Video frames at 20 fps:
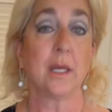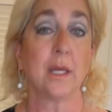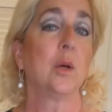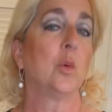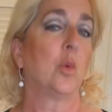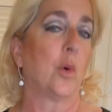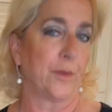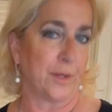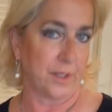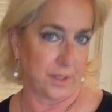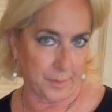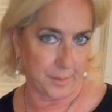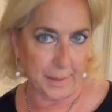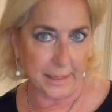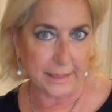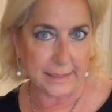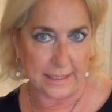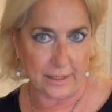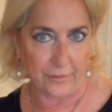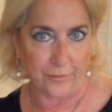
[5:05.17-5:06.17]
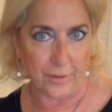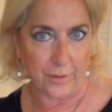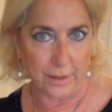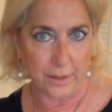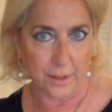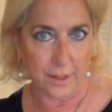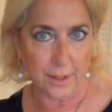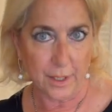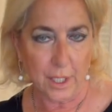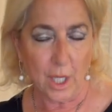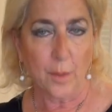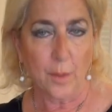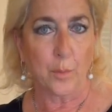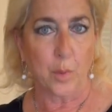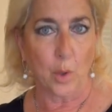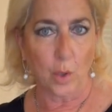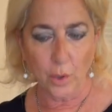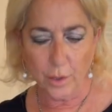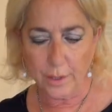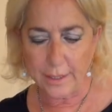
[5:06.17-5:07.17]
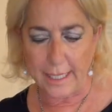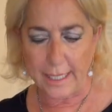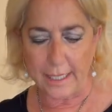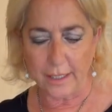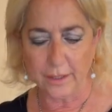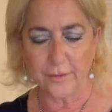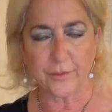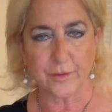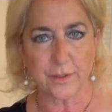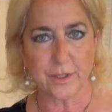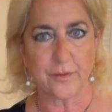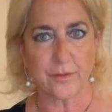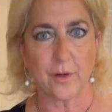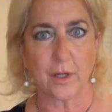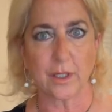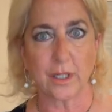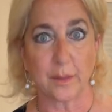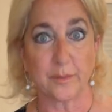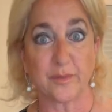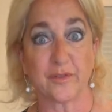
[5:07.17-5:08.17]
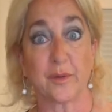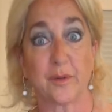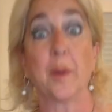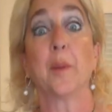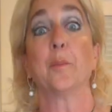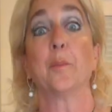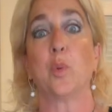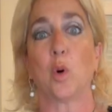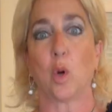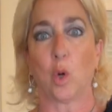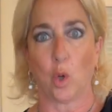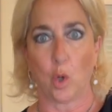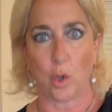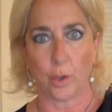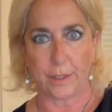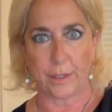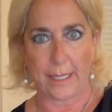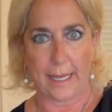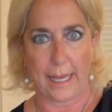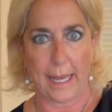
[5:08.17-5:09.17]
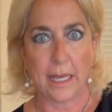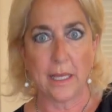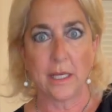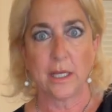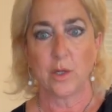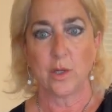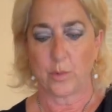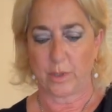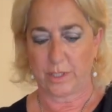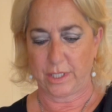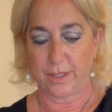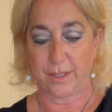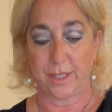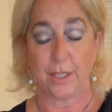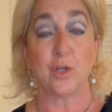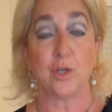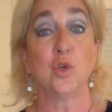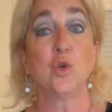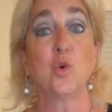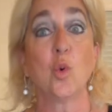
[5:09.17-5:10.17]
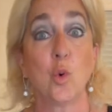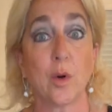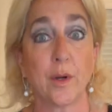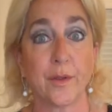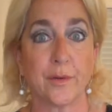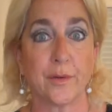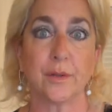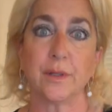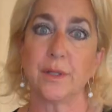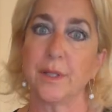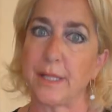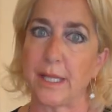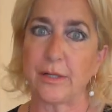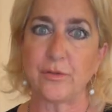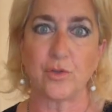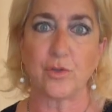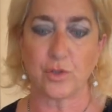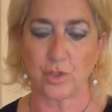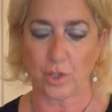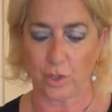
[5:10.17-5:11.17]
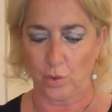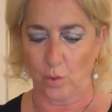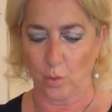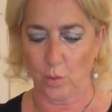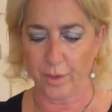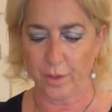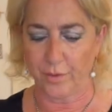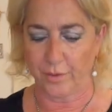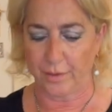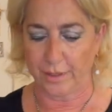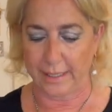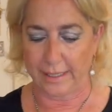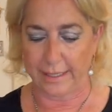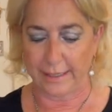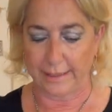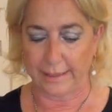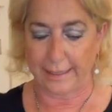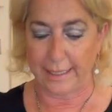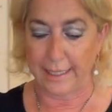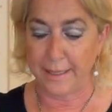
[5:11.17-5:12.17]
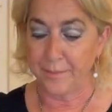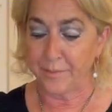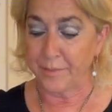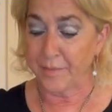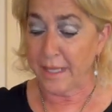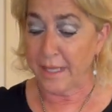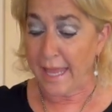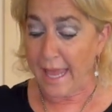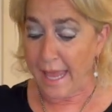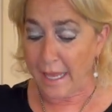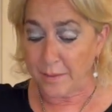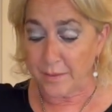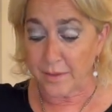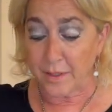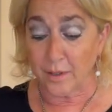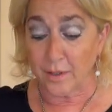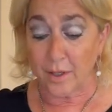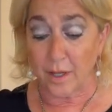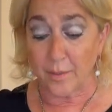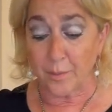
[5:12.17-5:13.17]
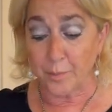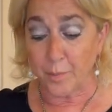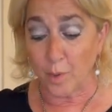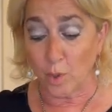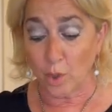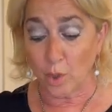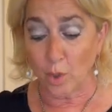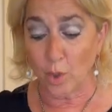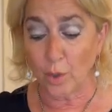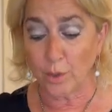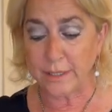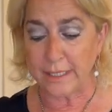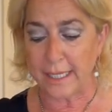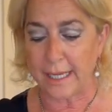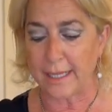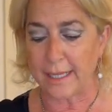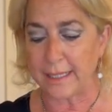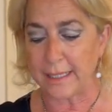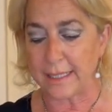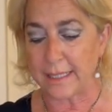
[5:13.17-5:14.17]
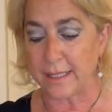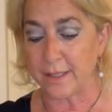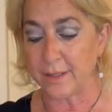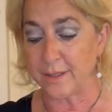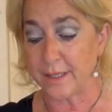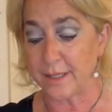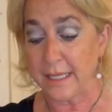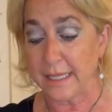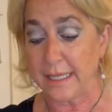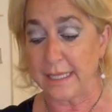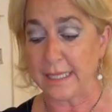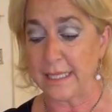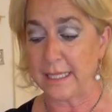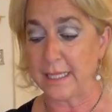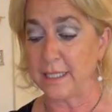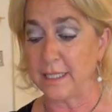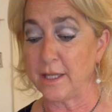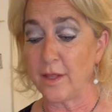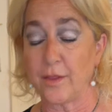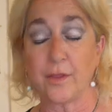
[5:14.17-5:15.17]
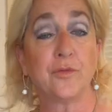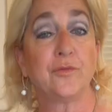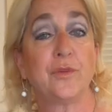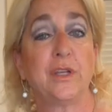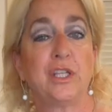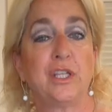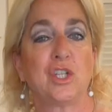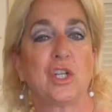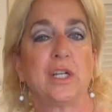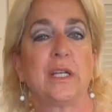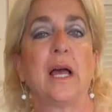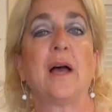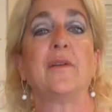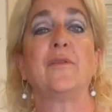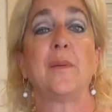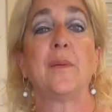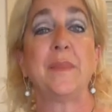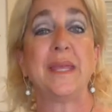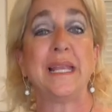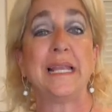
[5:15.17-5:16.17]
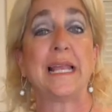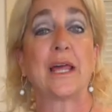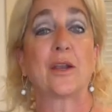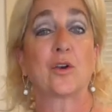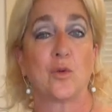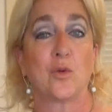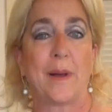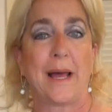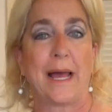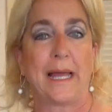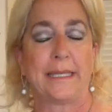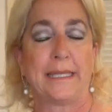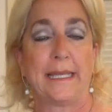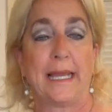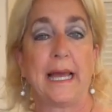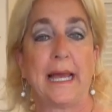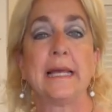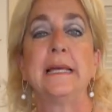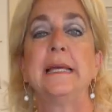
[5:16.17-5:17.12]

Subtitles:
Well, there's a big difference. Bolognese, first of all, comes from Bologna, which is in central to northern Italy. And the Bologna is in the region of Emilia-Romagna.